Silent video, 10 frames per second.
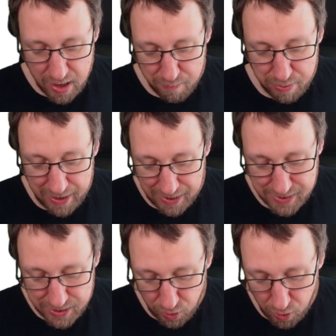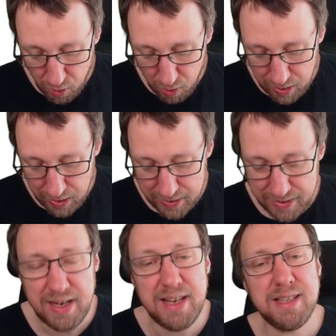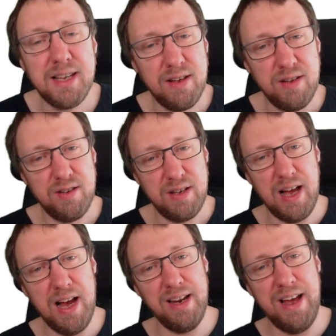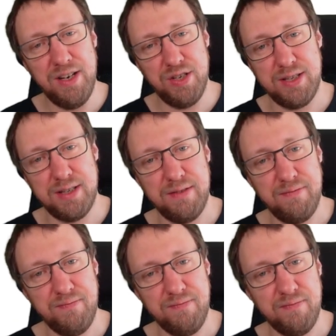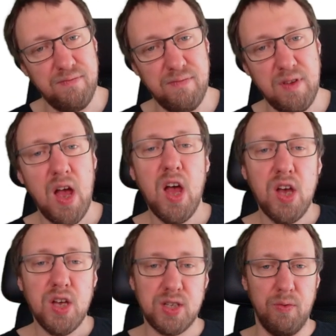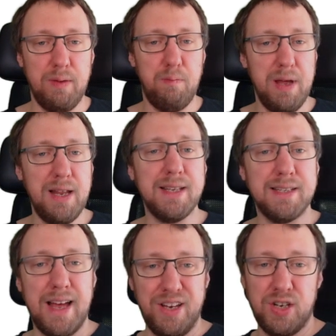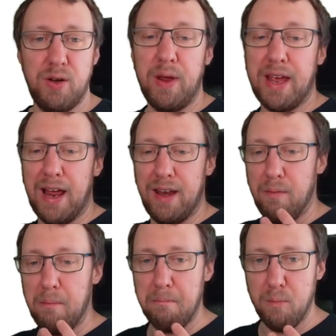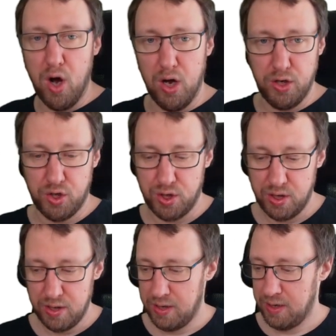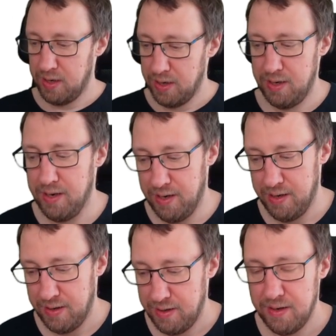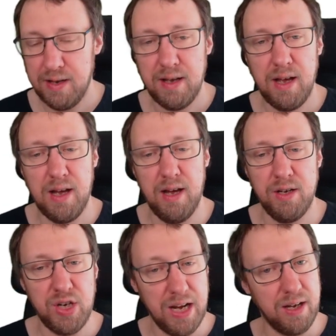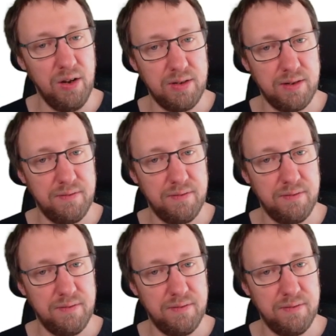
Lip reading: plus all these other edges. So it means essentially we can merge the check node.